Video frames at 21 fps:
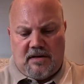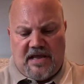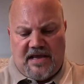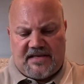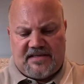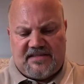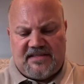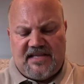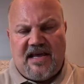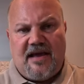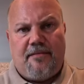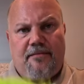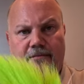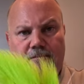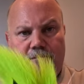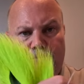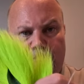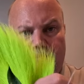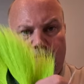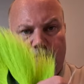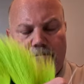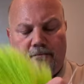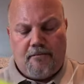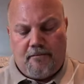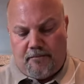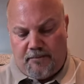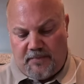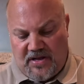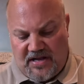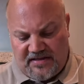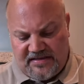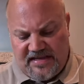Next step,
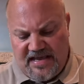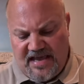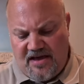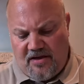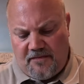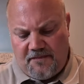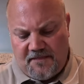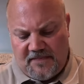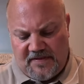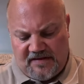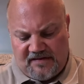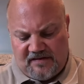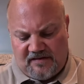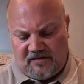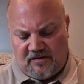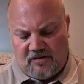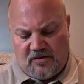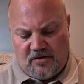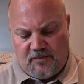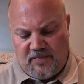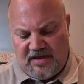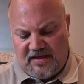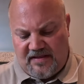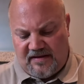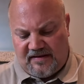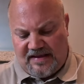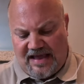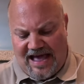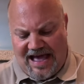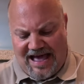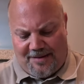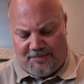bucktail. This is going to be the
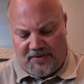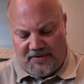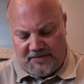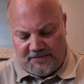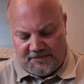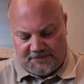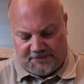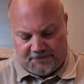top.